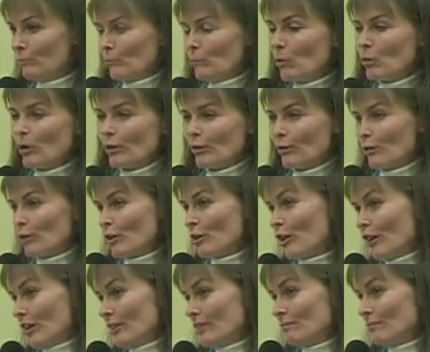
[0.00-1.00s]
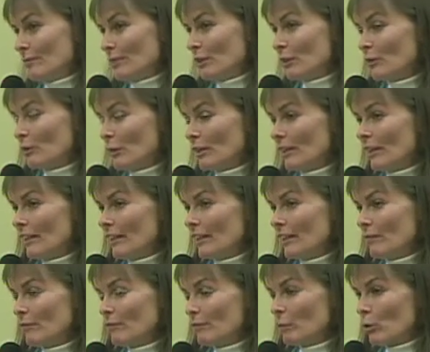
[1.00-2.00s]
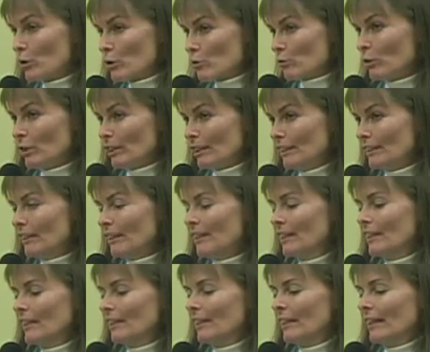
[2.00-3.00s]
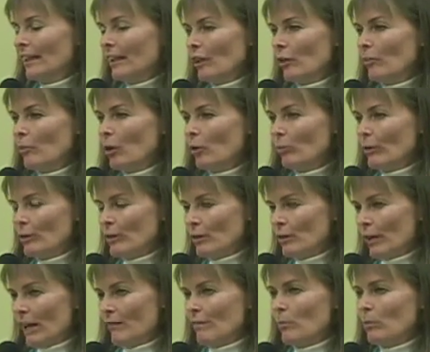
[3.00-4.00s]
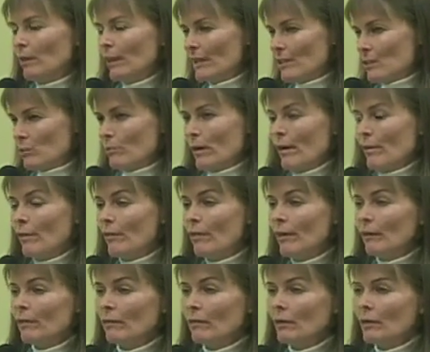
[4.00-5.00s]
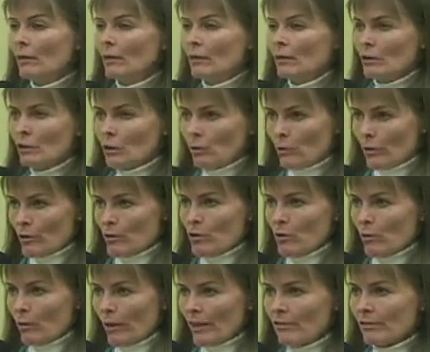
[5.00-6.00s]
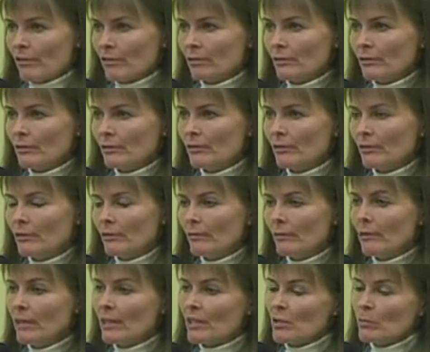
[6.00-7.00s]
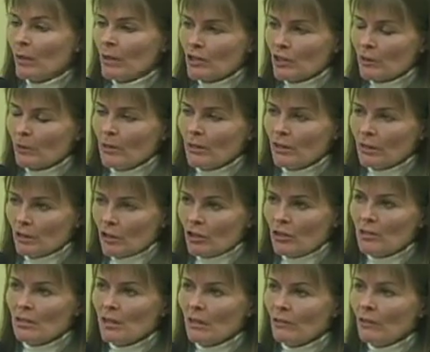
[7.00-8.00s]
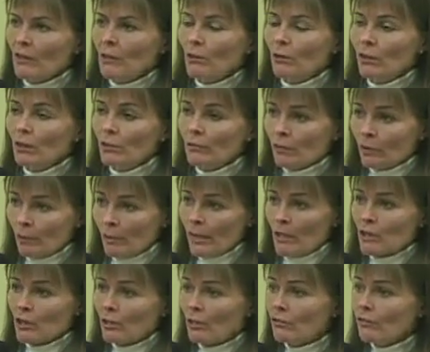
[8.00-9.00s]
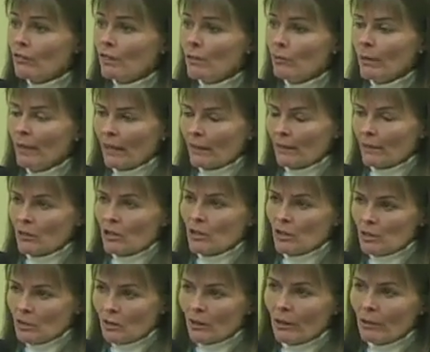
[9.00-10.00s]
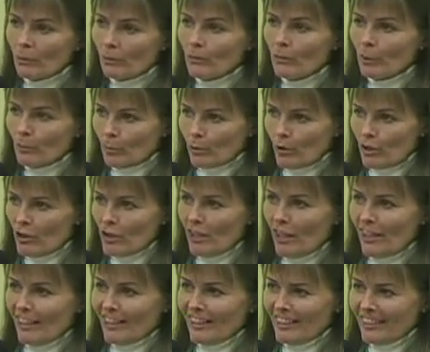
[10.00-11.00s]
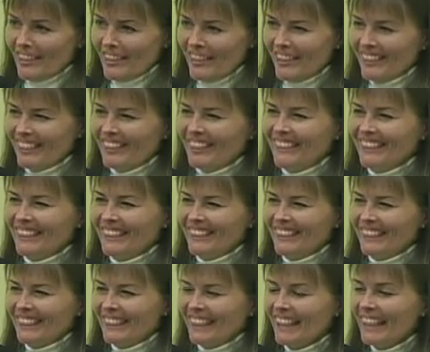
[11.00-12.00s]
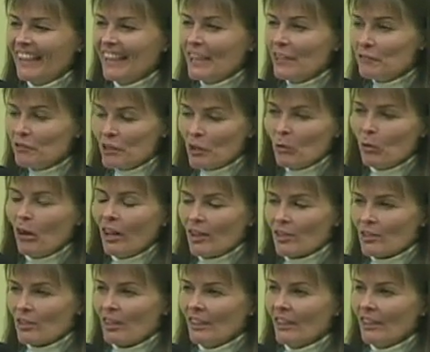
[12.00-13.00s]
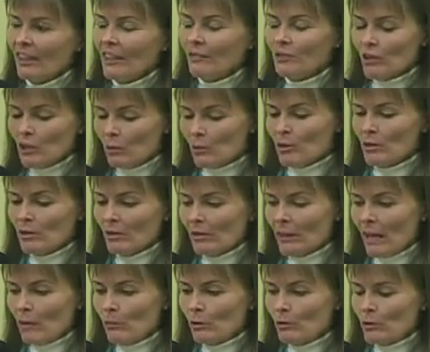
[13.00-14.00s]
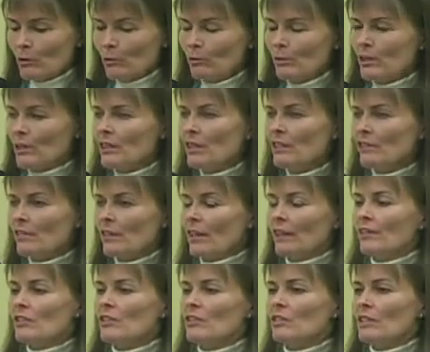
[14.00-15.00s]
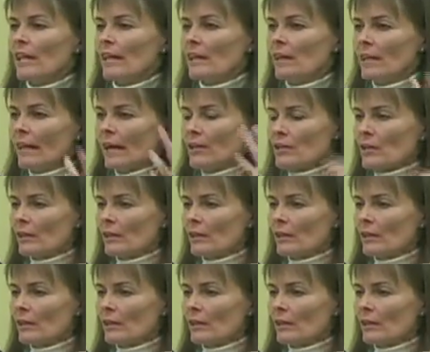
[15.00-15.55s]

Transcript: or not, you know, forcefully in the moment, you have a place rather than towards your wife, especially because she's giving you the information, the feedback that she's not appreciating it. if she was able to receive it and just take it as